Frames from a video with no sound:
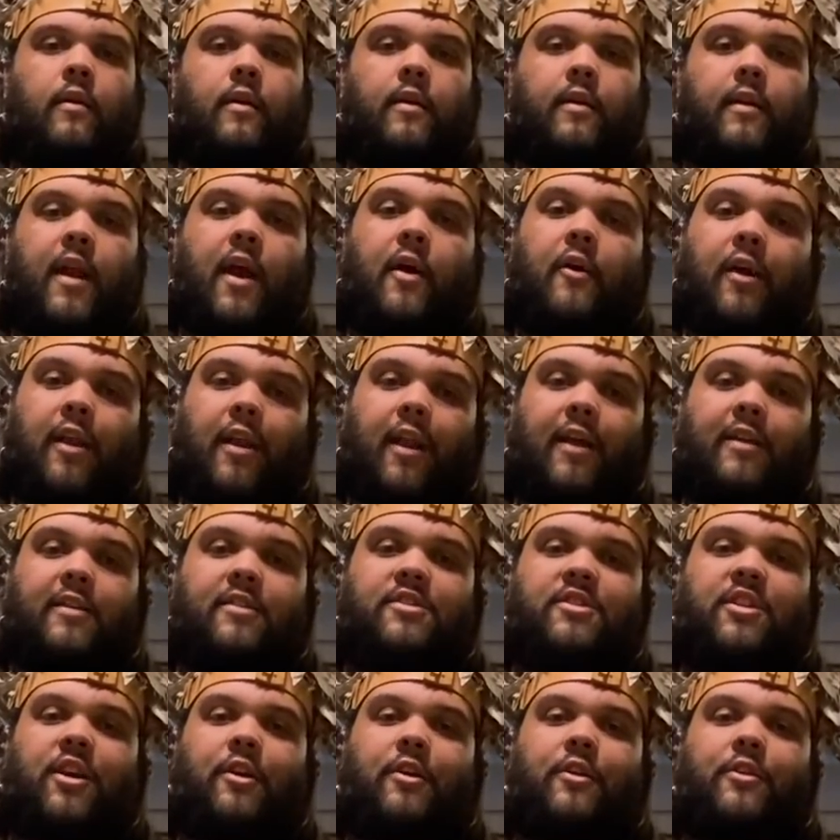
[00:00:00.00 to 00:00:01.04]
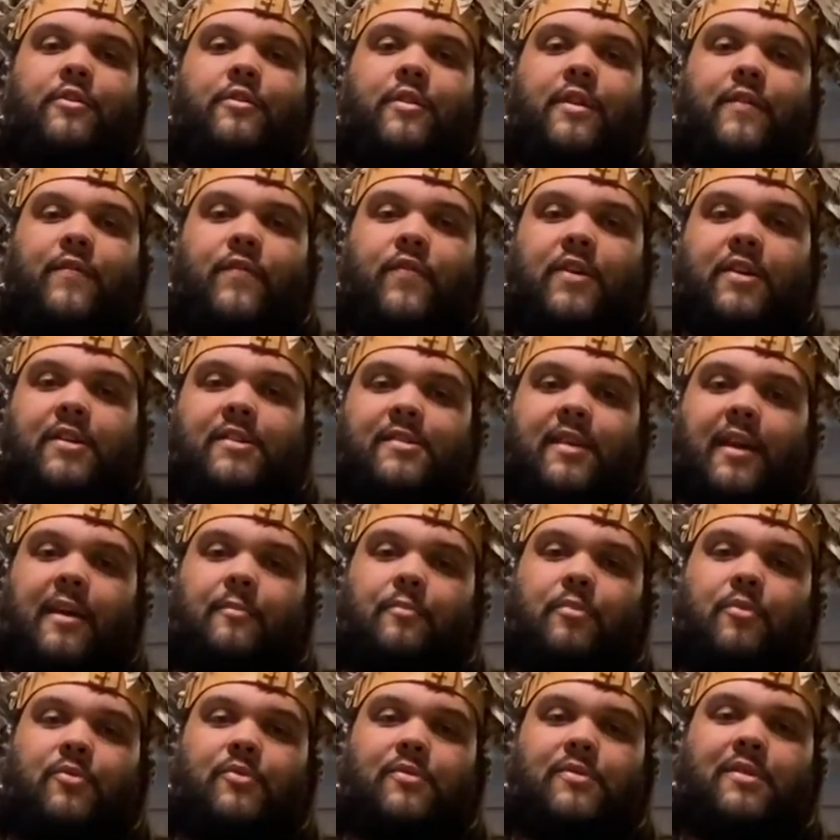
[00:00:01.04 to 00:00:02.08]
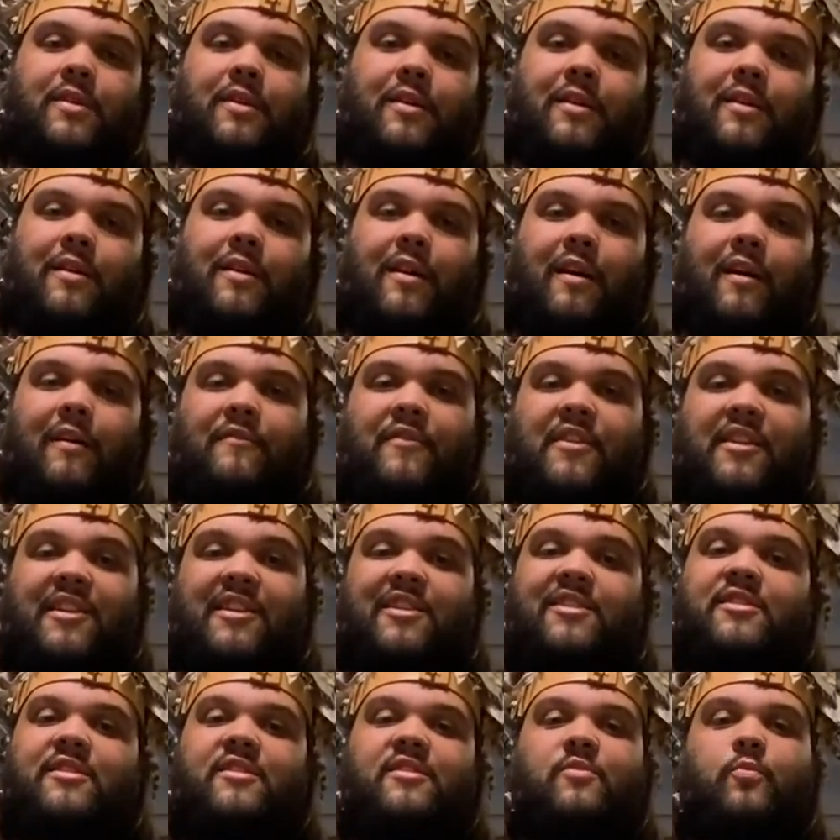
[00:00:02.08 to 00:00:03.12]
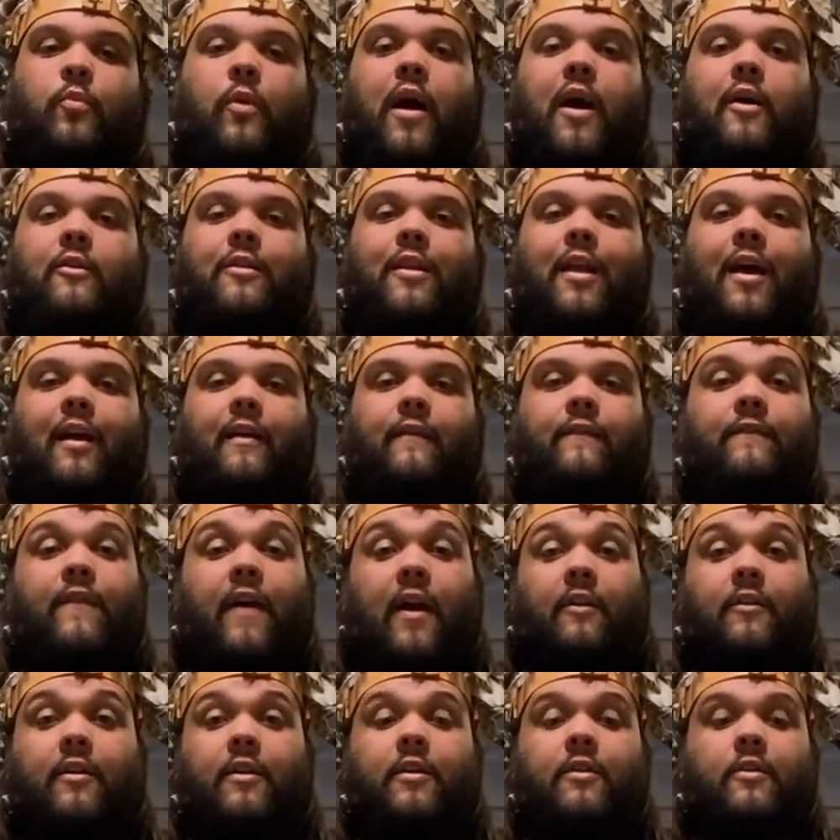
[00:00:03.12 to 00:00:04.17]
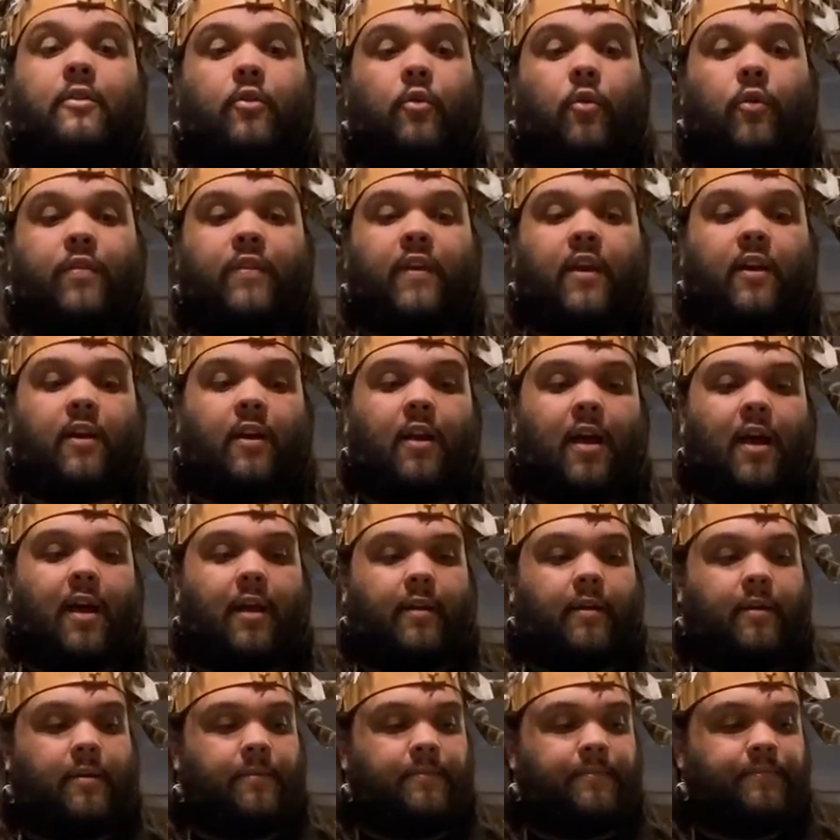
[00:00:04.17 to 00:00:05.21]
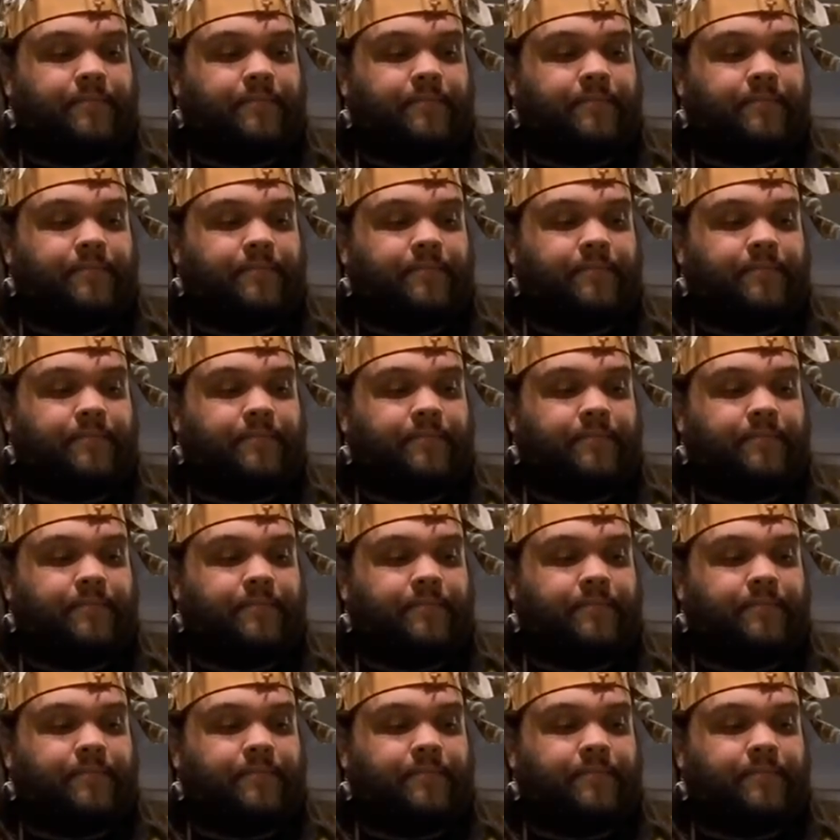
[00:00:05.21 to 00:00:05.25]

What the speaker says: Now I'd like to show you different examples of indigenous wildlife found here in North Carolina.